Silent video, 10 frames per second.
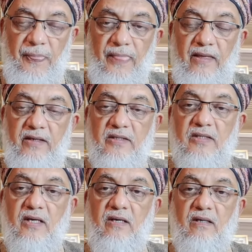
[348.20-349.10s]
he
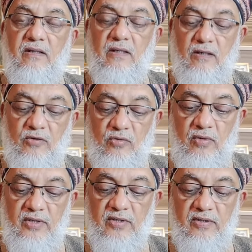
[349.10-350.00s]
said that
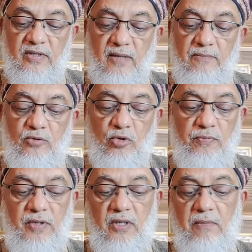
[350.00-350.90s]
Rasulullah sallallahu alaihi wasallam
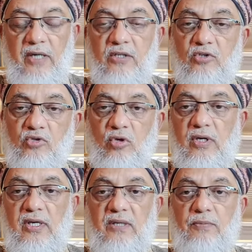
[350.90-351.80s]
took me by the
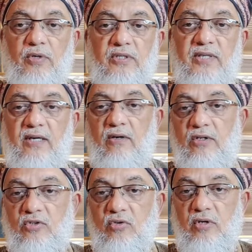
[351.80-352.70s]
shoulder. He put his hand on
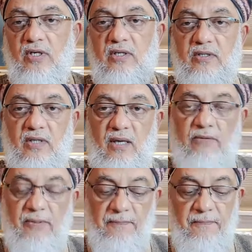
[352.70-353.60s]
his shoulder. He said, "Come
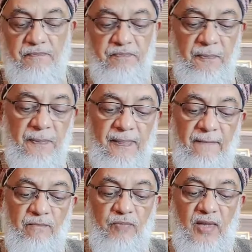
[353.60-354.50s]
here."
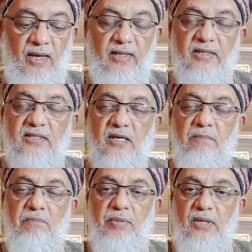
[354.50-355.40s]
And he
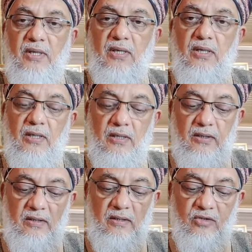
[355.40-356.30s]
said, "Be
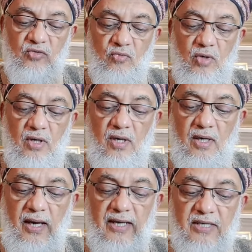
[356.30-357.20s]
in this
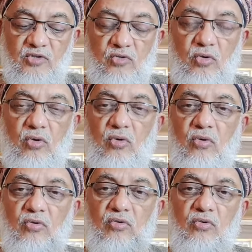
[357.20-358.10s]
world as
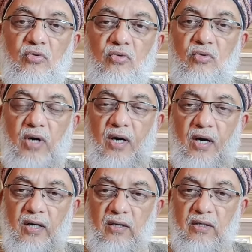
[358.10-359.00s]
though you
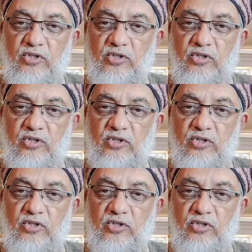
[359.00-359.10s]
are a